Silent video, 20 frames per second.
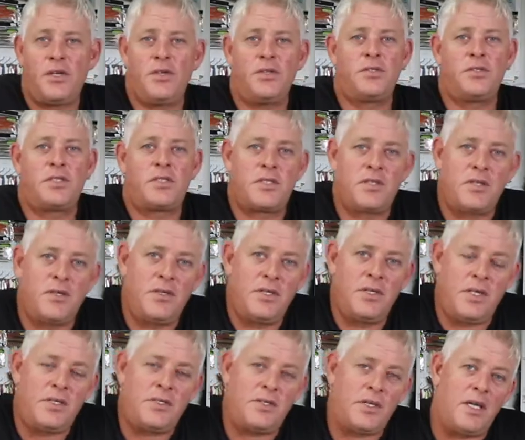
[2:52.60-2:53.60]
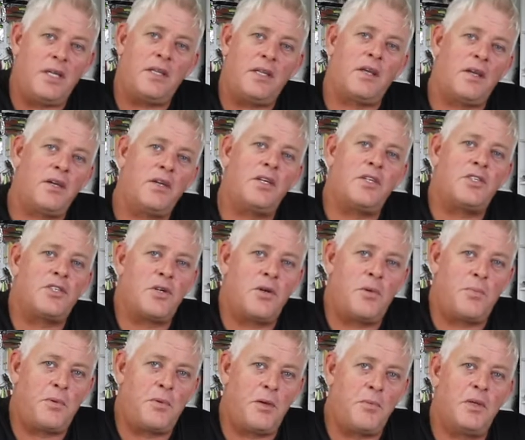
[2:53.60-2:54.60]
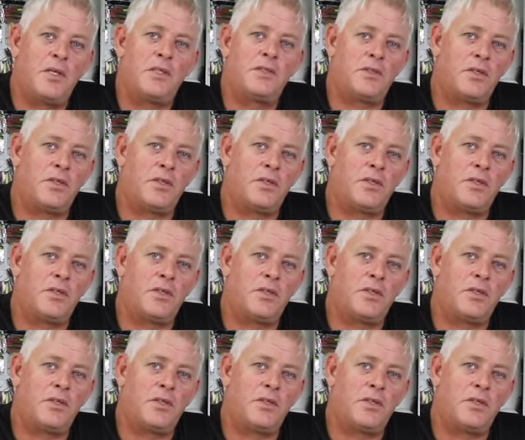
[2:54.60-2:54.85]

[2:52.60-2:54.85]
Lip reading: you still need to get the additional permit.